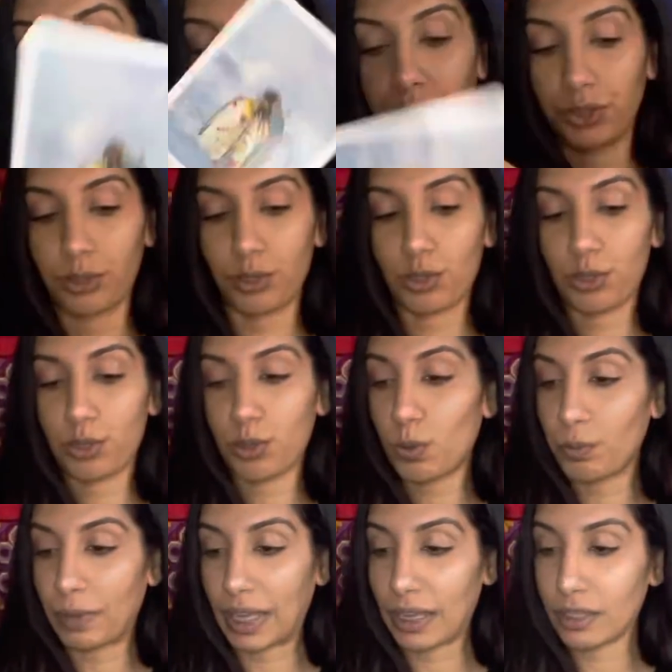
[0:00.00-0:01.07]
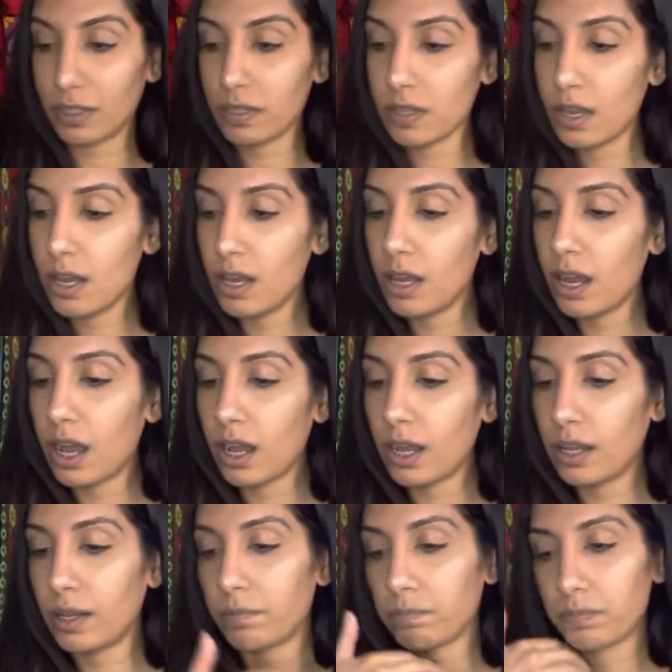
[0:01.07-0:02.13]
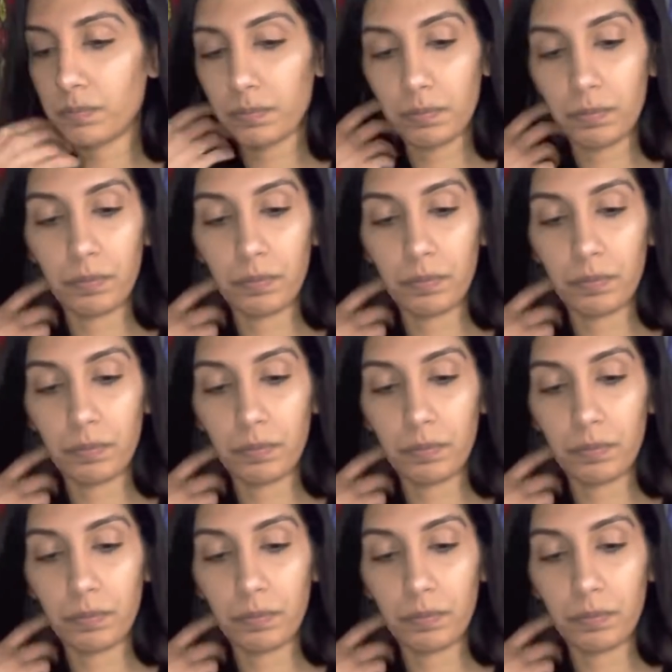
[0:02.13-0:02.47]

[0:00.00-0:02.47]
with your soulmate um,